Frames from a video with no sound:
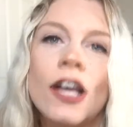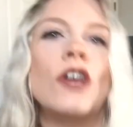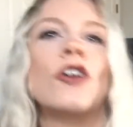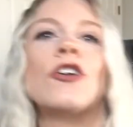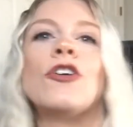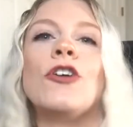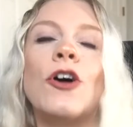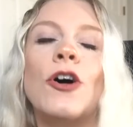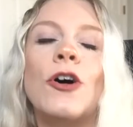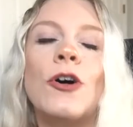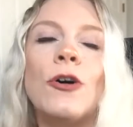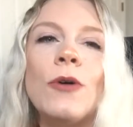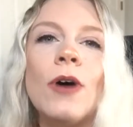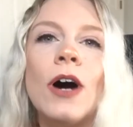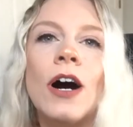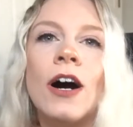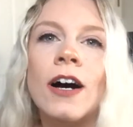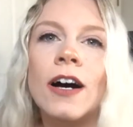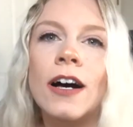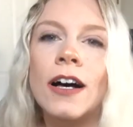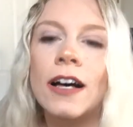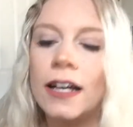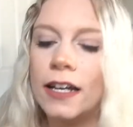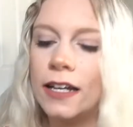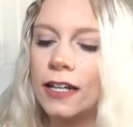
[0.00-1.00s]
go
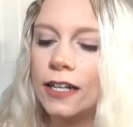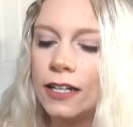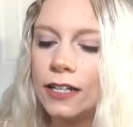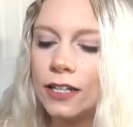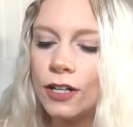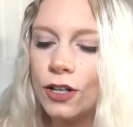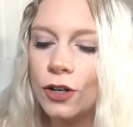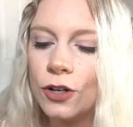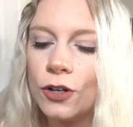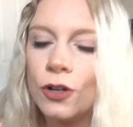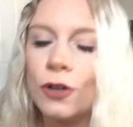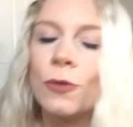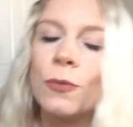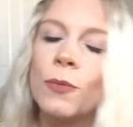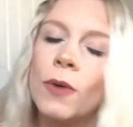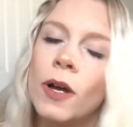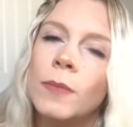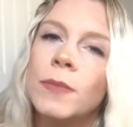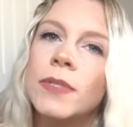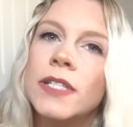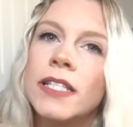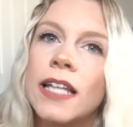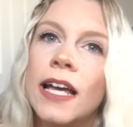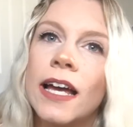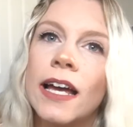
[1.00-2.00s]
on her
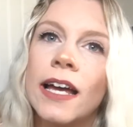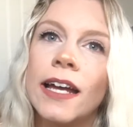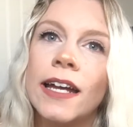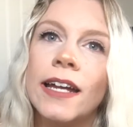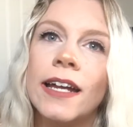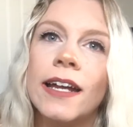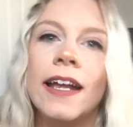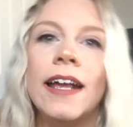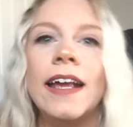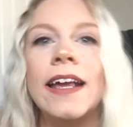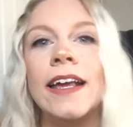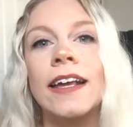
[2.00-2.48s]
website